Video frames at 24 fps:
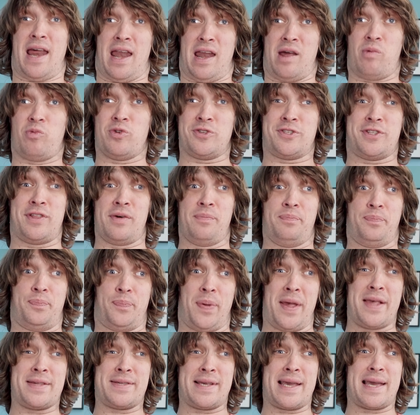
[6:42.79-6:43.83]
and it was the
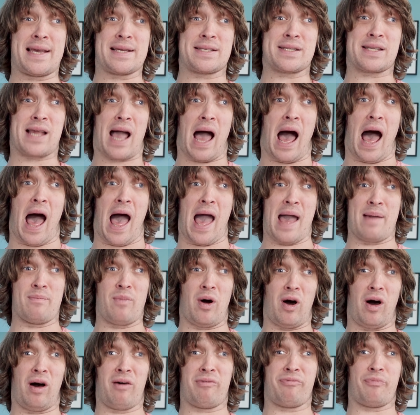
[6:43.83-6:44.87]
busiest time
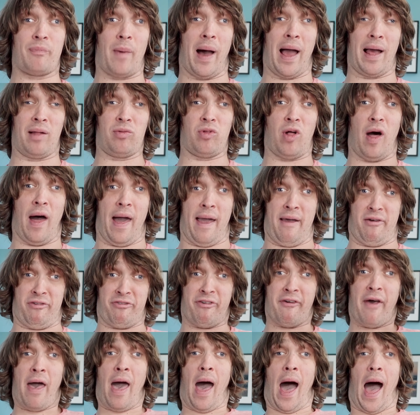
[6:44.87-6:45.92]
of my life.